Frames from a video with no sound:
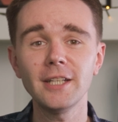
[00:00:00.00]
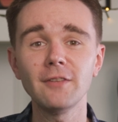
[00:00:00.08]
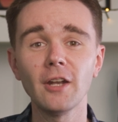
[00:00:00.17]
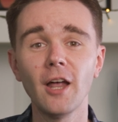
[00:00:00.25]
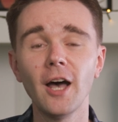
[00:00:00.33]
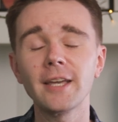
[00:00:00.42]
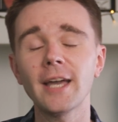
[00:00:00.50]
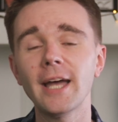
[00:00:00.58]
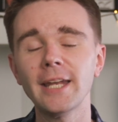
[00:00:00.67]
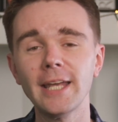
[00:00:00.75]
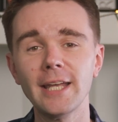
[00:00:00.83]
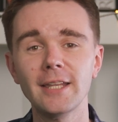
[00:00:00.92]
leave a like
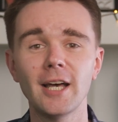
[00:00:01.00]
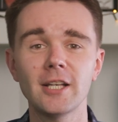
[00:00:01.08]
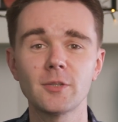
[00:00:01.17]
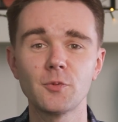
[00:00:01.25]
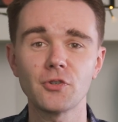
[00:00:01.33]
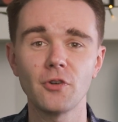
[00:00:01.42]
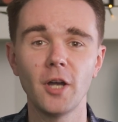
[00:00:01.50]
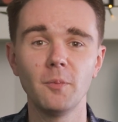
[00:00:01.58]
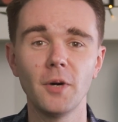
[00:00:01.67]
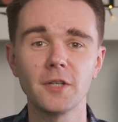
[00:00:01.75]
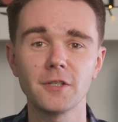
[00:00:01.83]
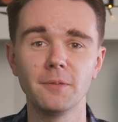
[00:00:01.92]
and hit that subscribe
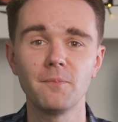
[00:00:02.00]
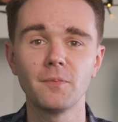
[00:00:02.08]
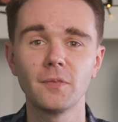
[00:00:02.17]
button.